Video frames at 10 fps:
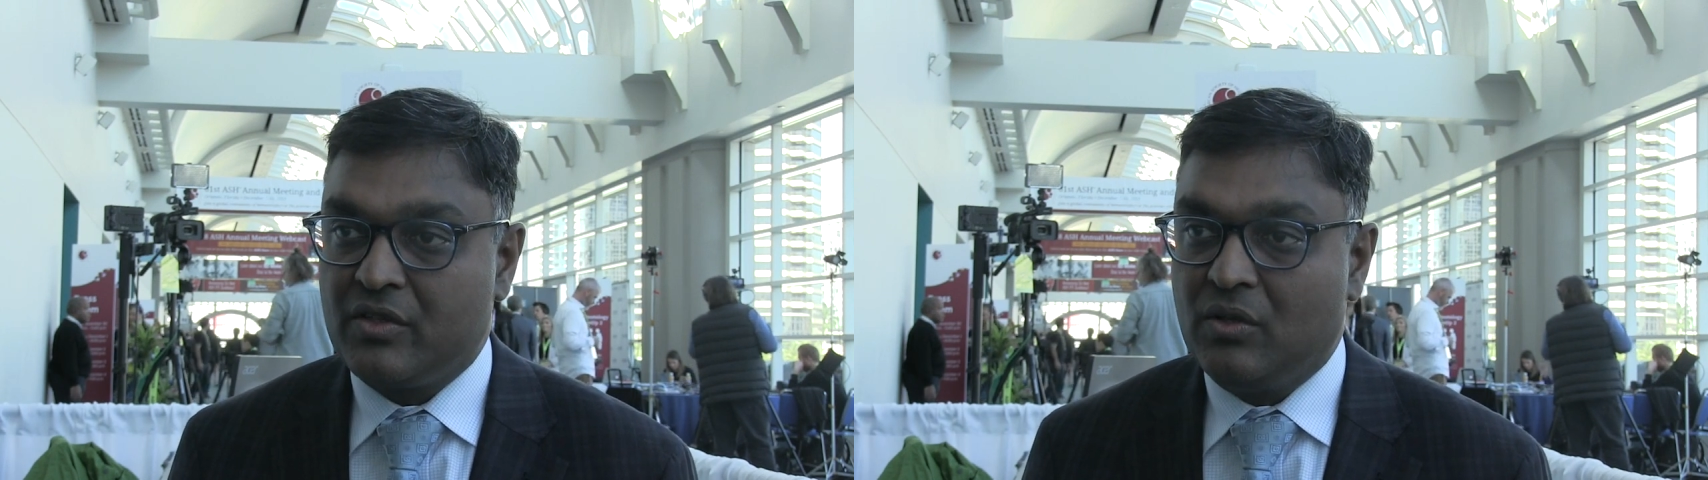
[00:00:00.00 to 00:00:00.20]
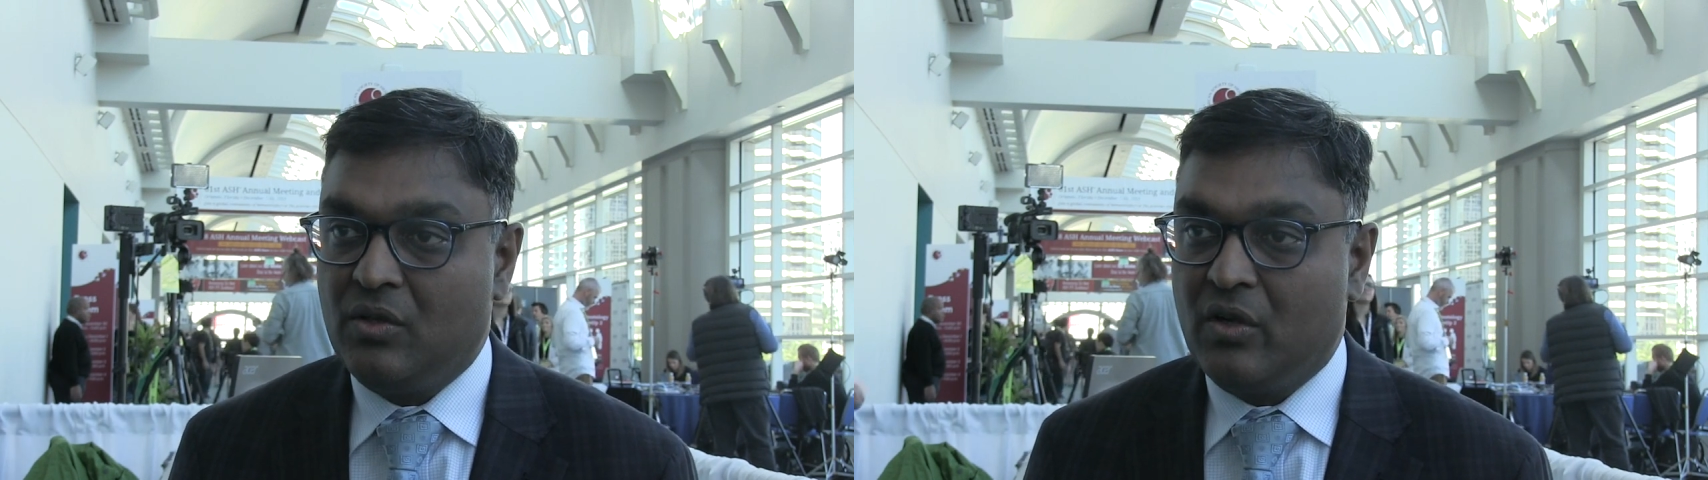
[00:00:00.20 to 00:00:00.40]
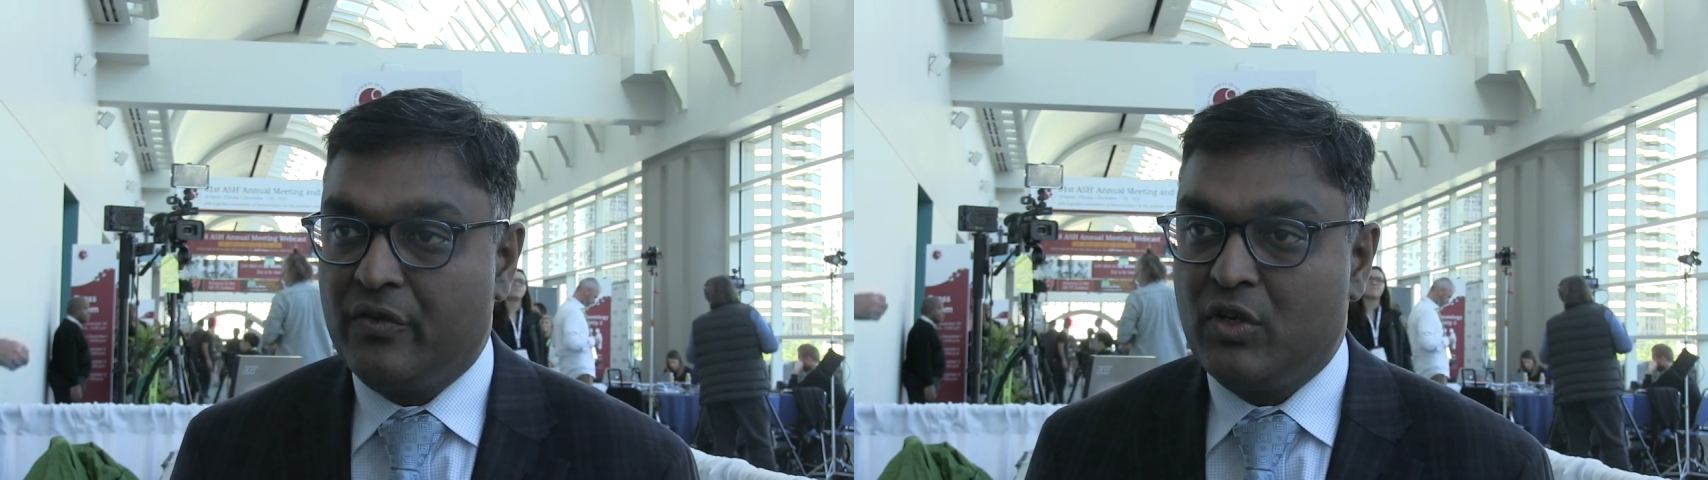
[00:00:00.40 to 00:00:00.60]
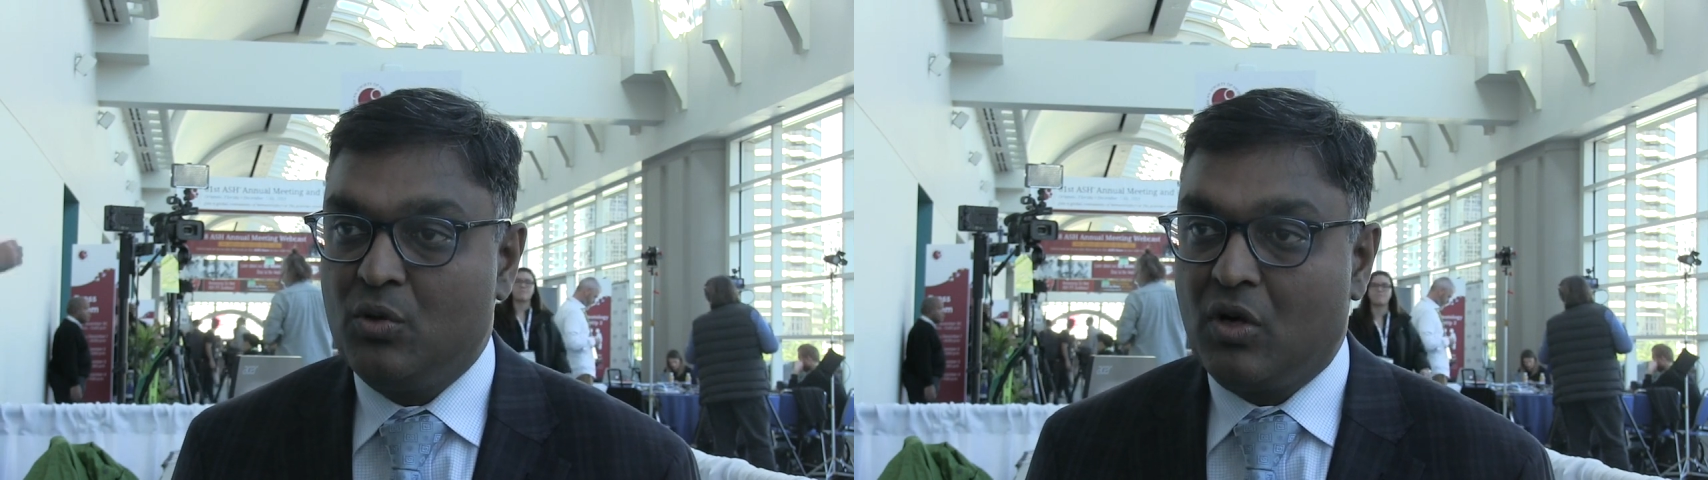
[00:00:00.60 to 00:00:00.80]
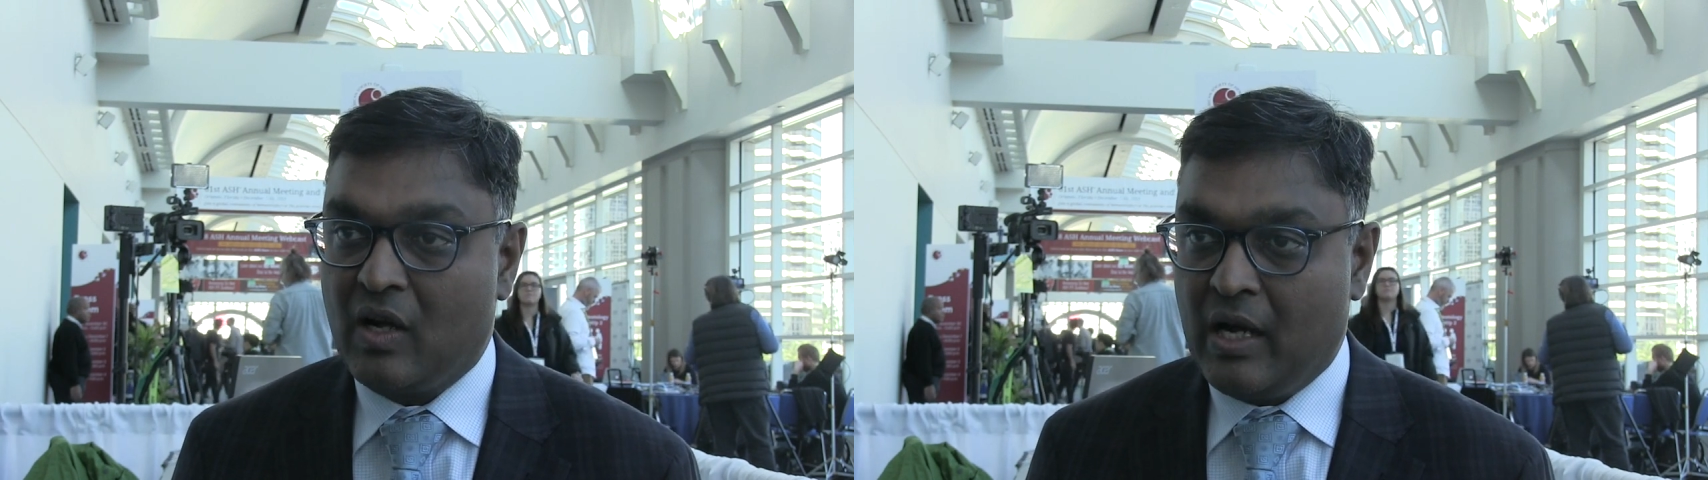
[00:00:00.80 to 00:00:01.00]
score of
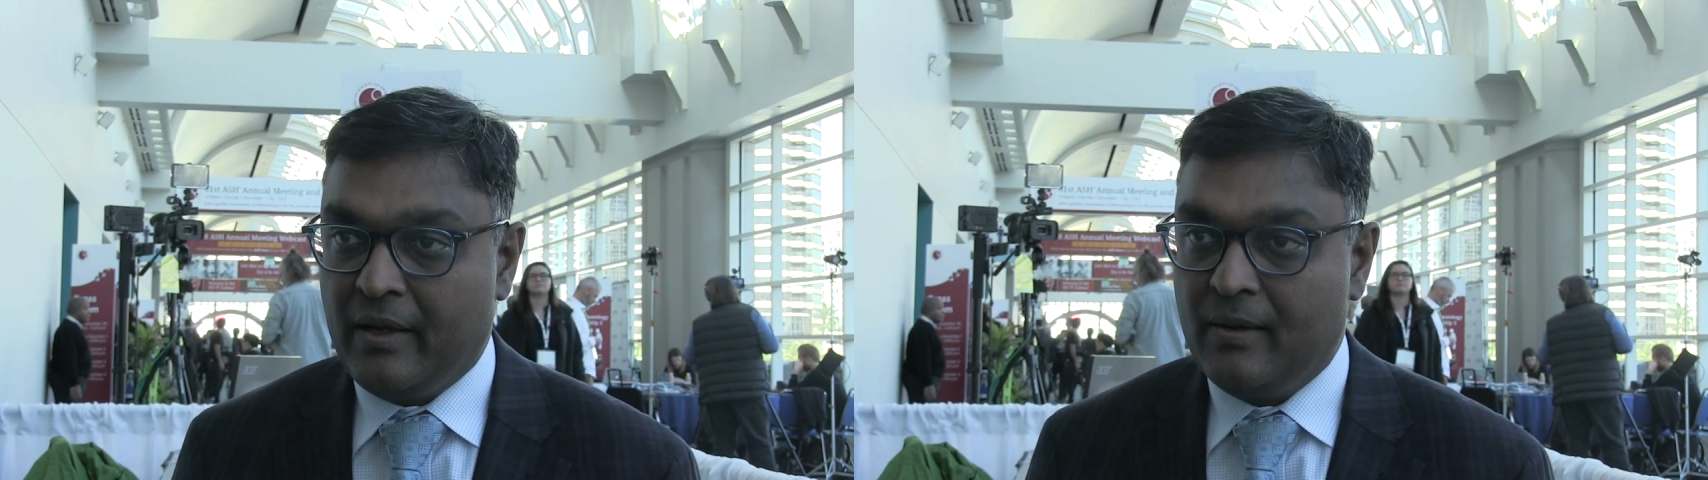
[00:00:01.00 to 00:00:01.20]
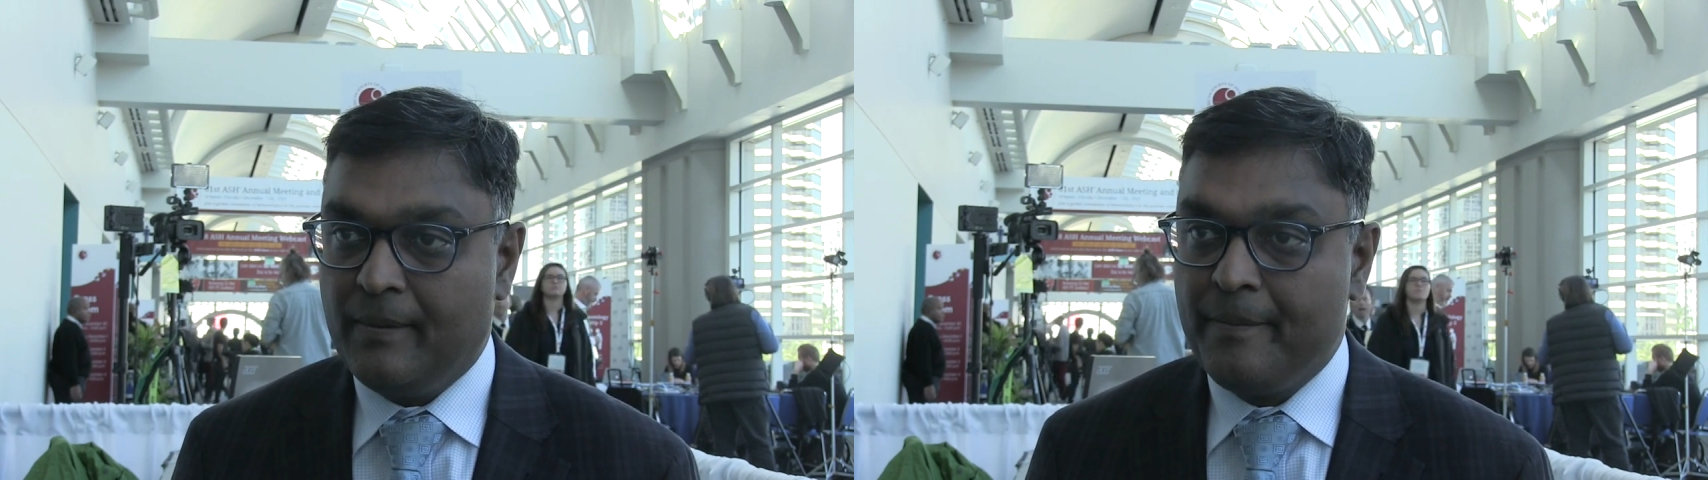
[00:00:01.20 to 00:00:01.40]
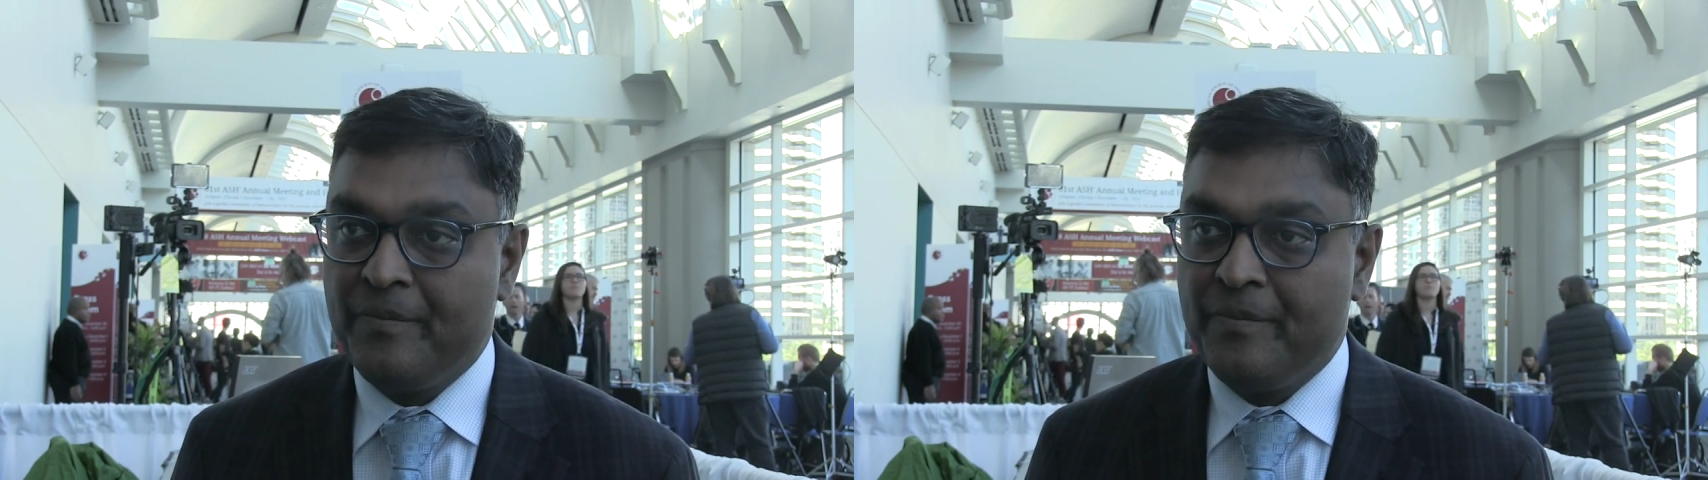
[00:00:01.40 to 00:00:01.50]
2 or higher.